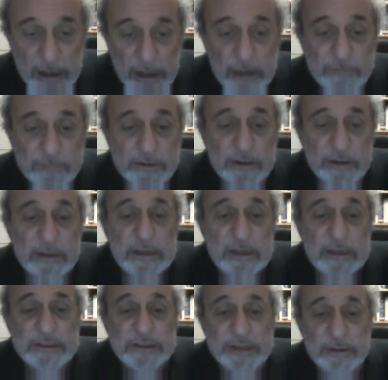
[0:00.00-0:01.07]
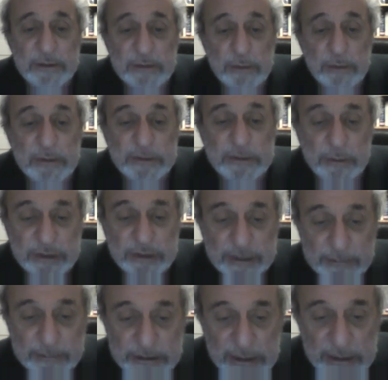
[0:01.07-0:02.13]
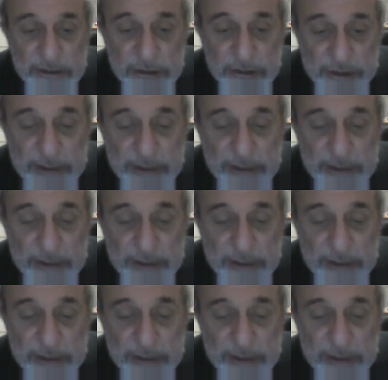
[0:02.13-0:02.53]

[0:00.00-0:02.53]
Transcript: over when somebody dies. You say